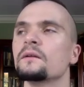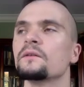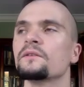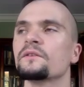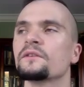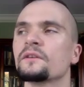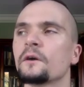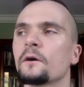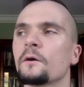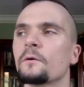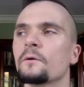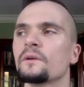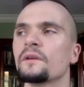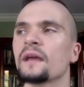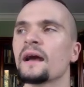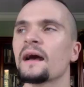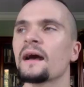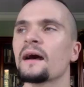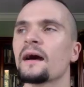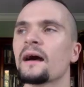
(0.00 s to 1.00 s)
So
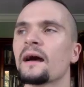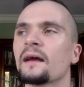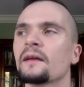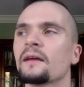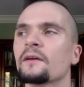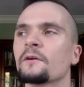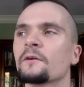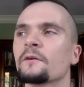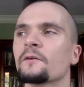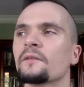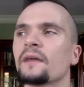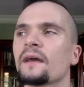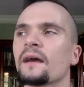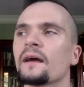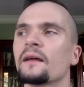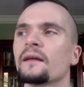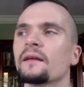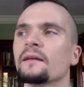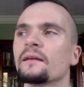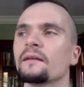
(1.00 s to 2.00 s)
yeah, I heard
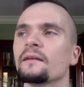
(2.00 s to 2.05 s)
that